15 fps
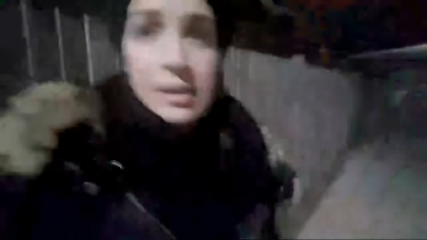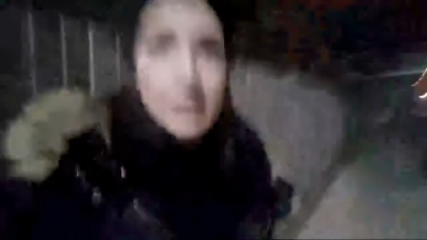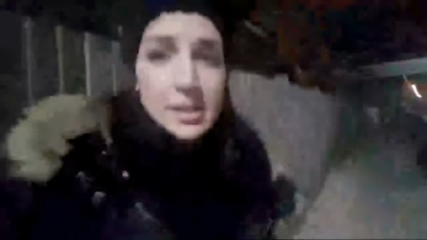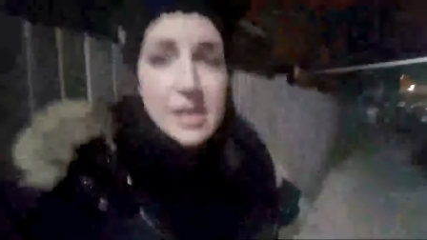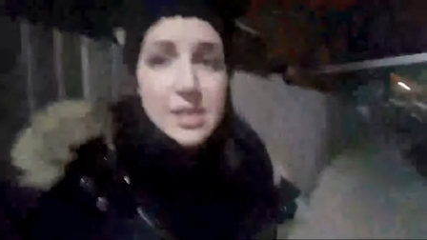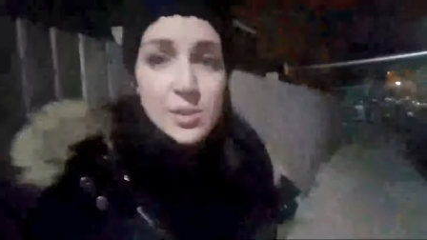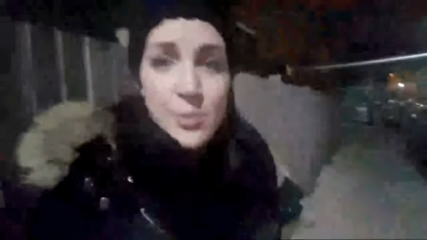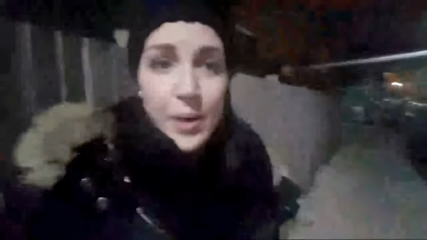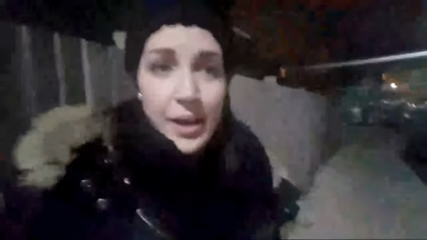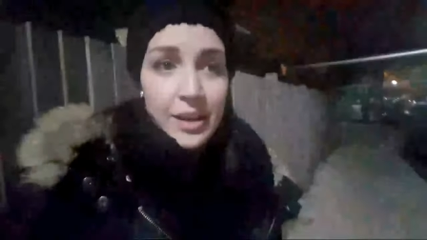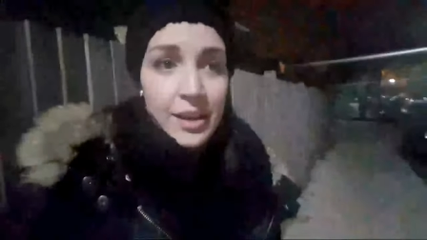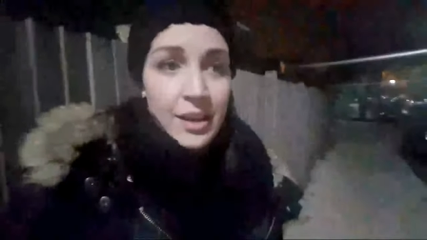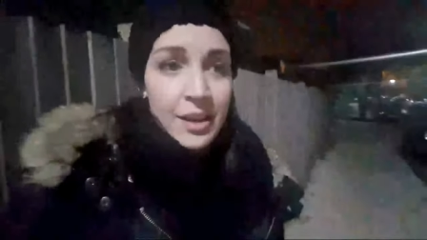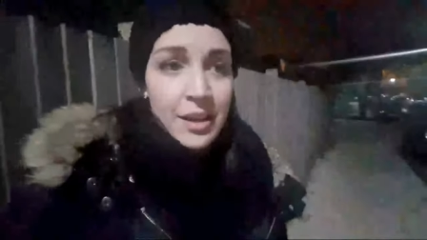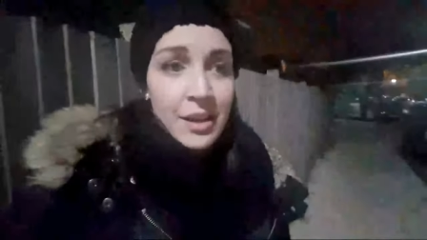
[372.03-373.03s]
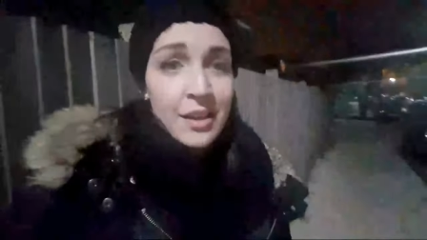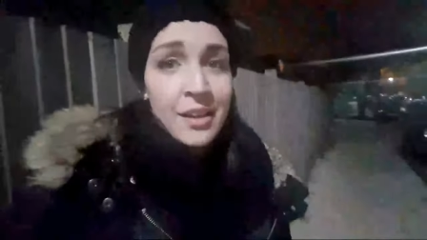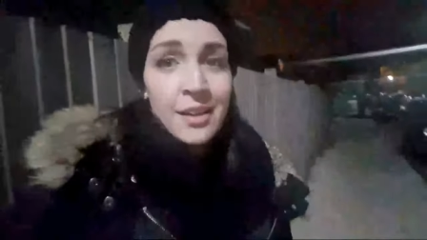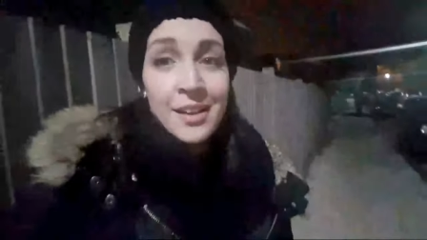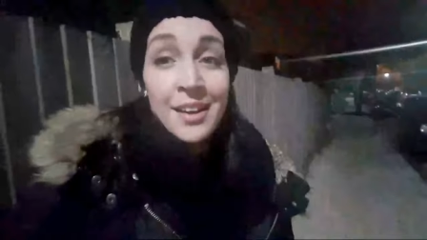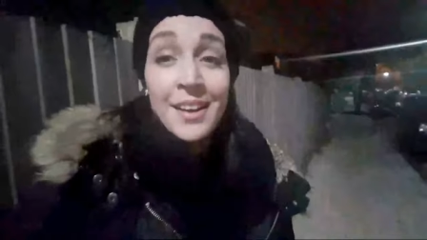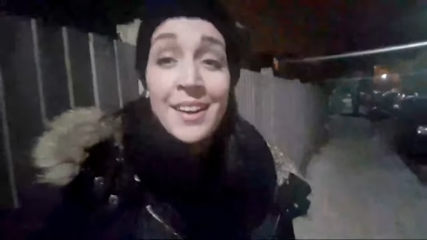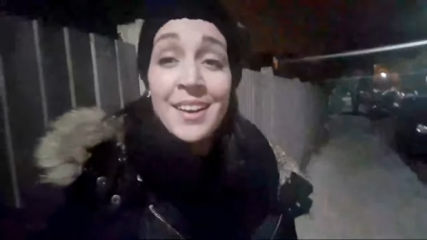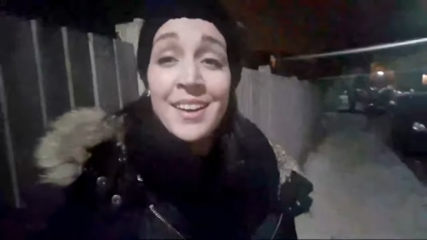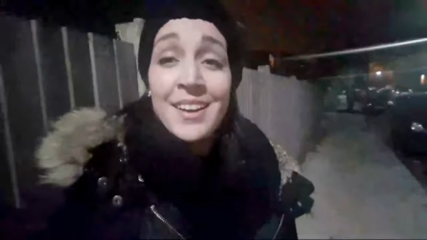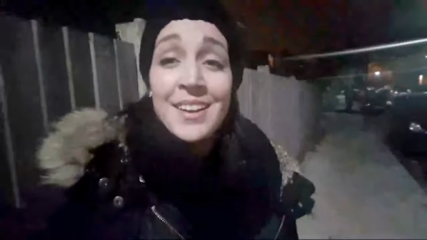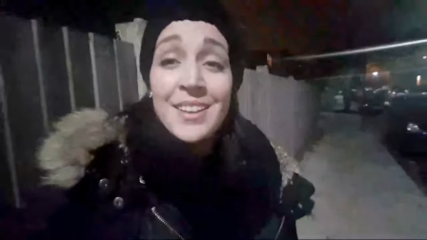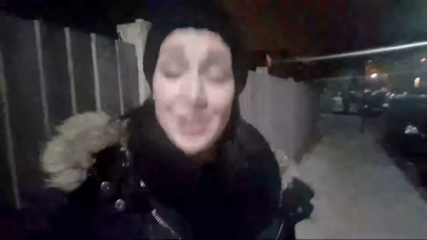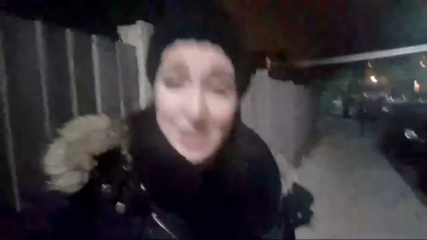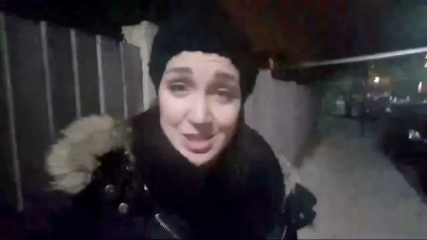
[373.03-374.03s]
this way
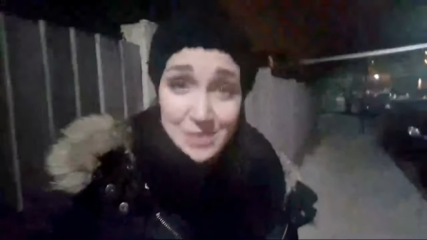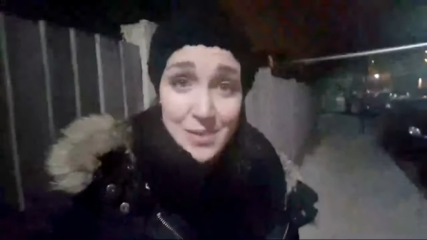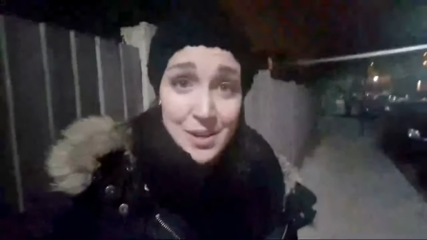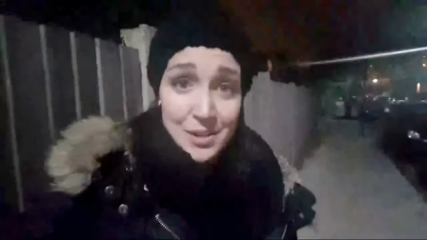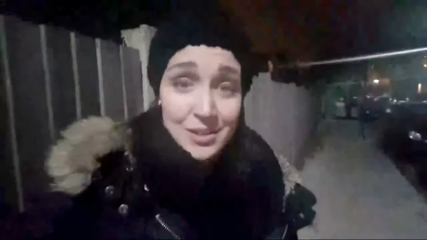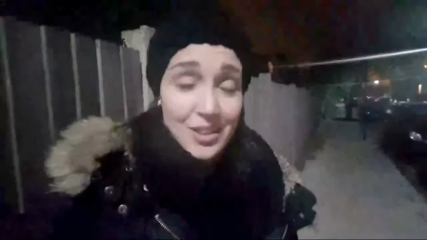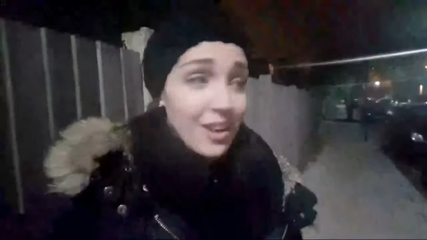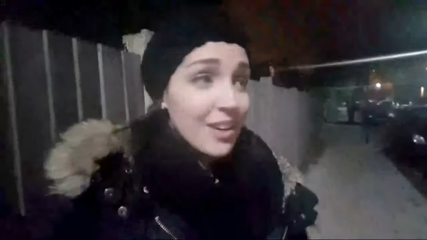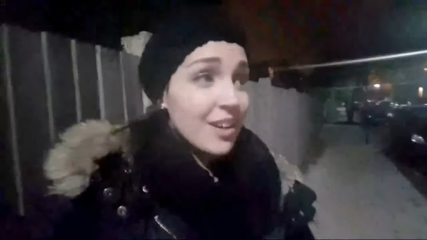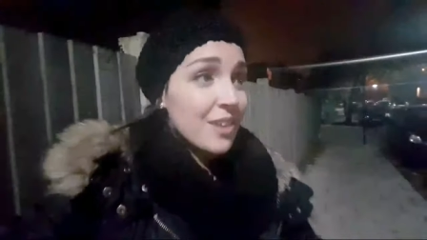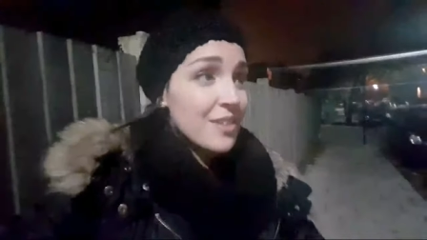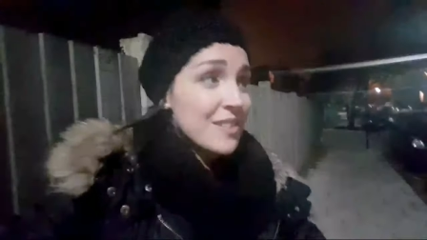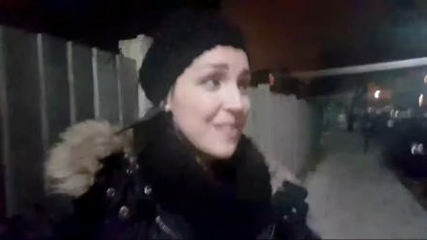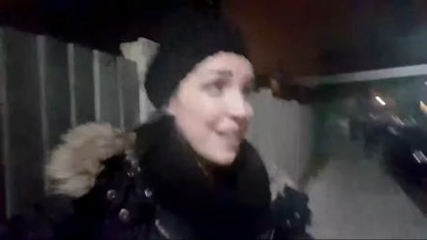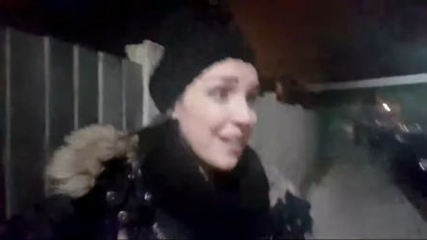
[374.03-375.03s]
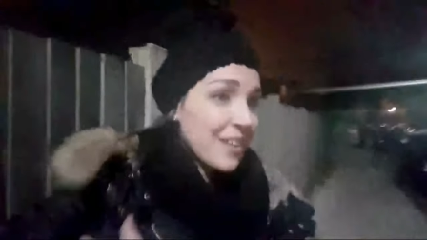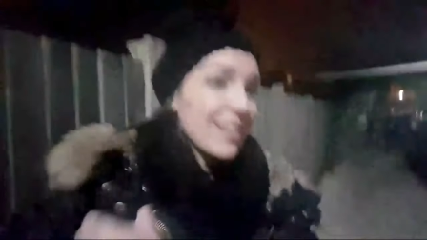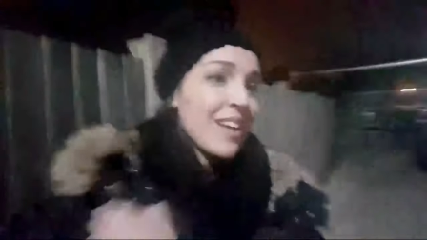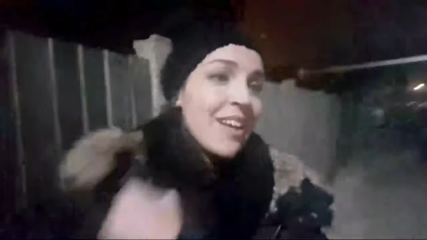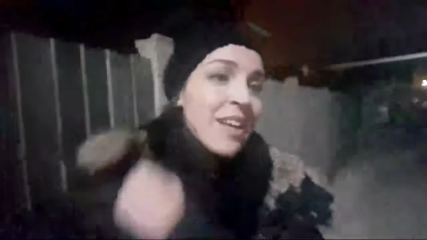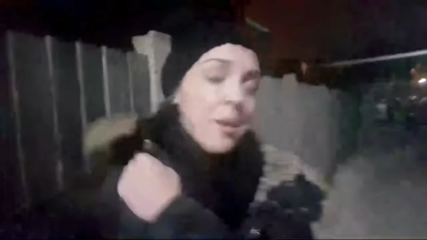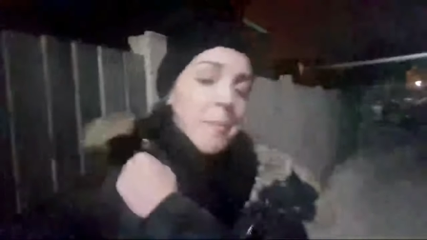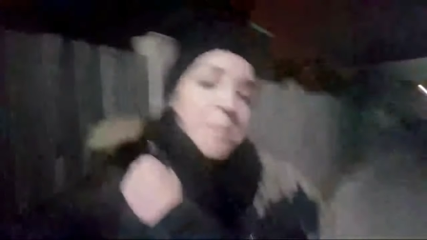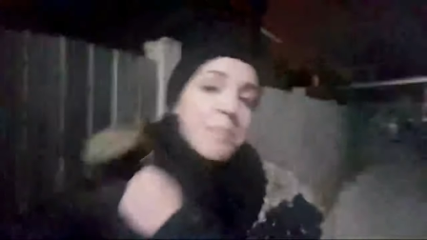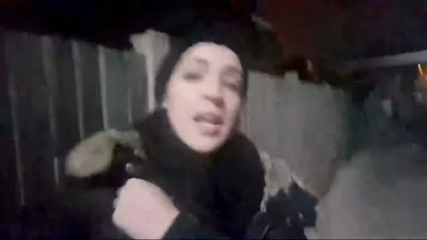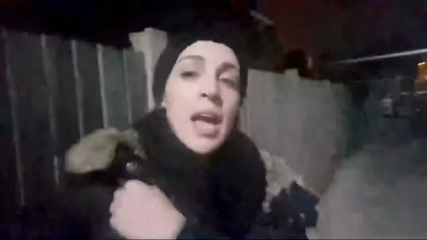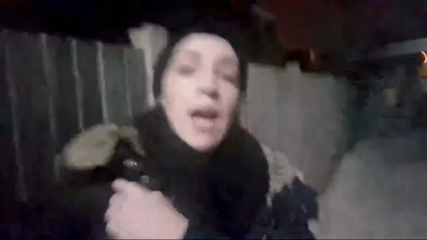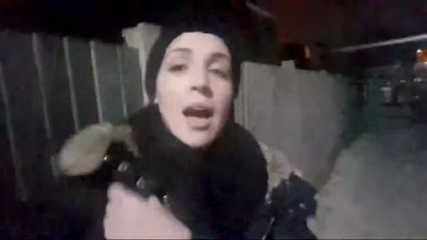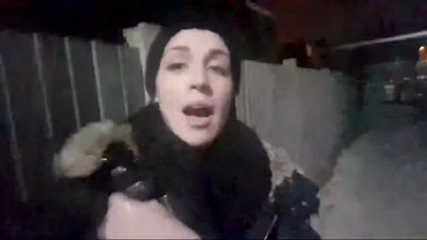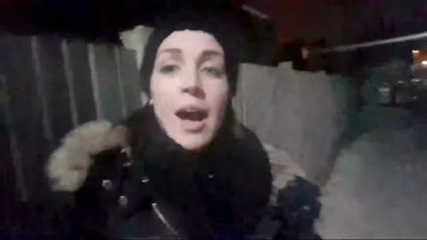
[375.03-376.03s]
because it's very dark
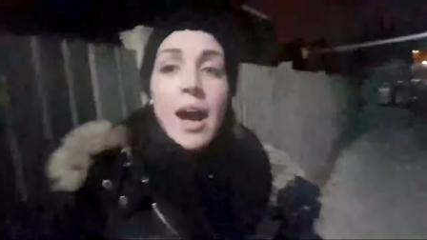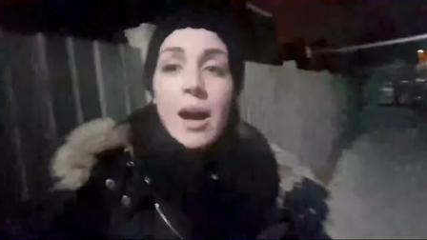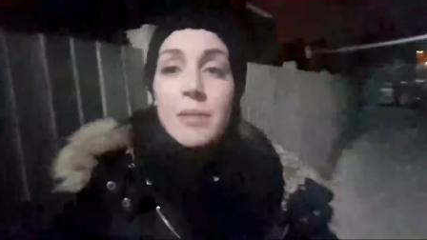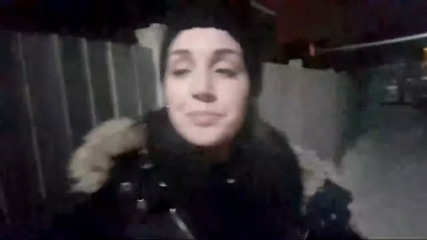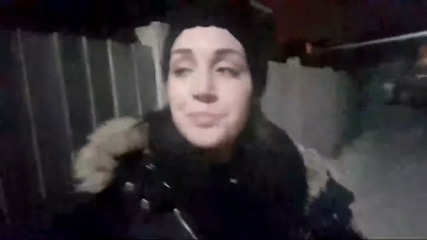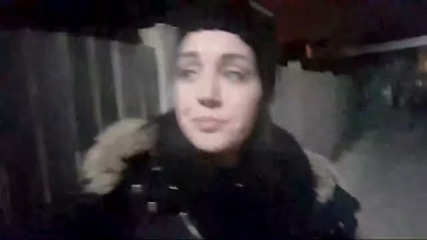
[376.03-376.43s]
outside.